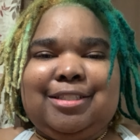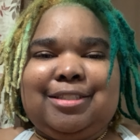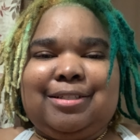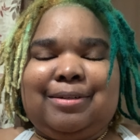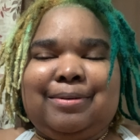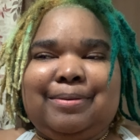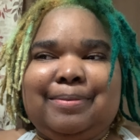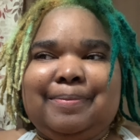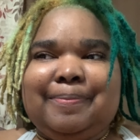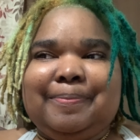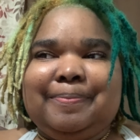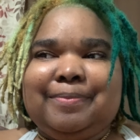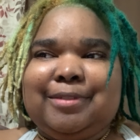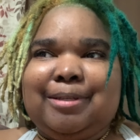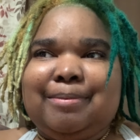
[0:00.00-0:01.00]
So
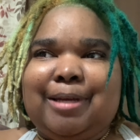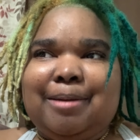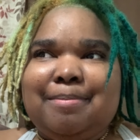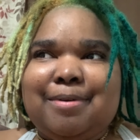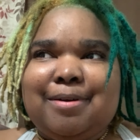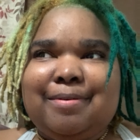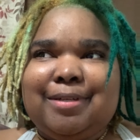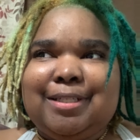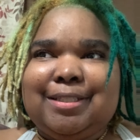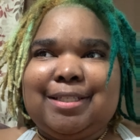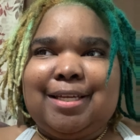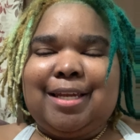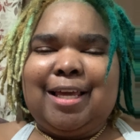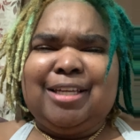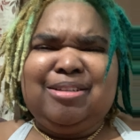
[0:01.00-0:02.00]
I'm like, bro, what it
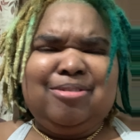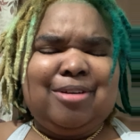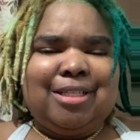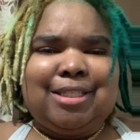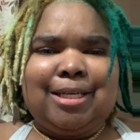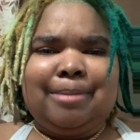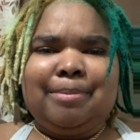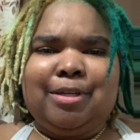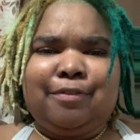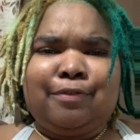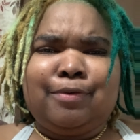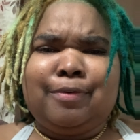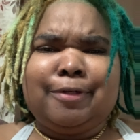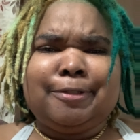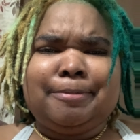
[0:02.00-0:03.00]
take? Like, you know, it take a minute
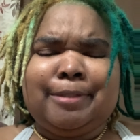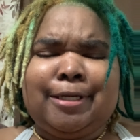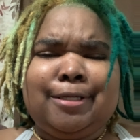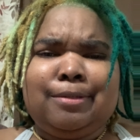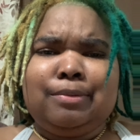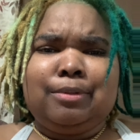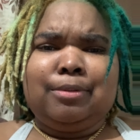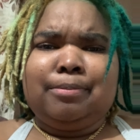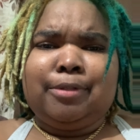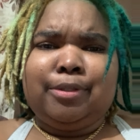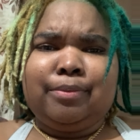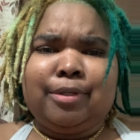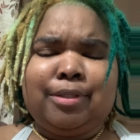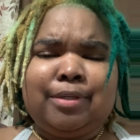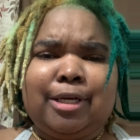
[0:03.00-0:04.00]
for spaghetti to warm up
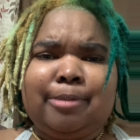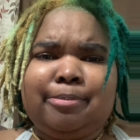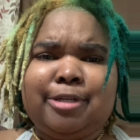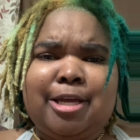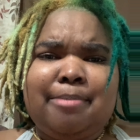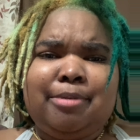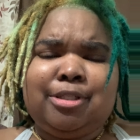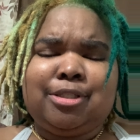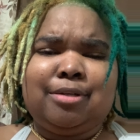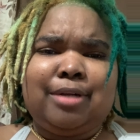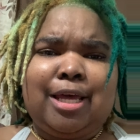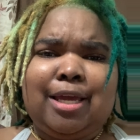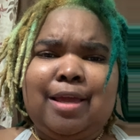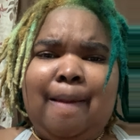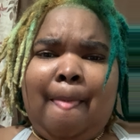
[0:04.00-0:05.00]
anyway. You gotta put that bitch on
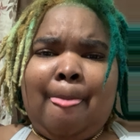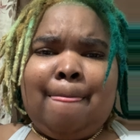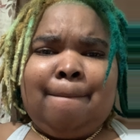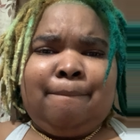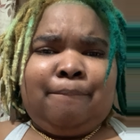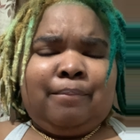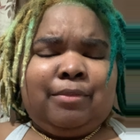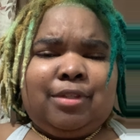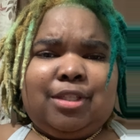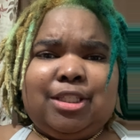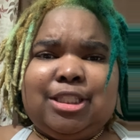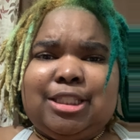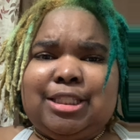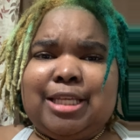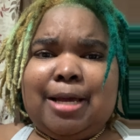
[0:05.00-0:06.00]
like
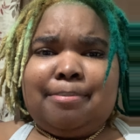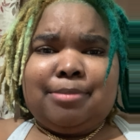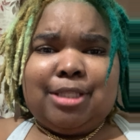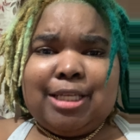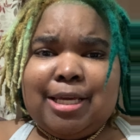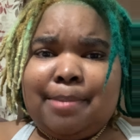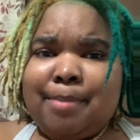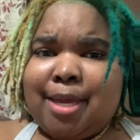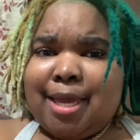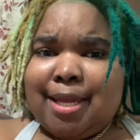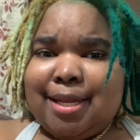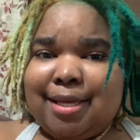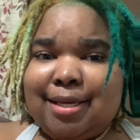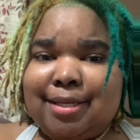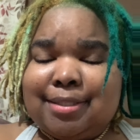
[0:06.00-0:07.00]
17
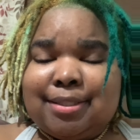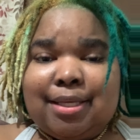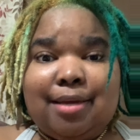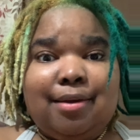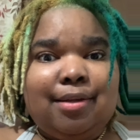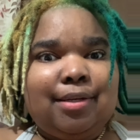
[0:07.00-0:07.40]
minutes.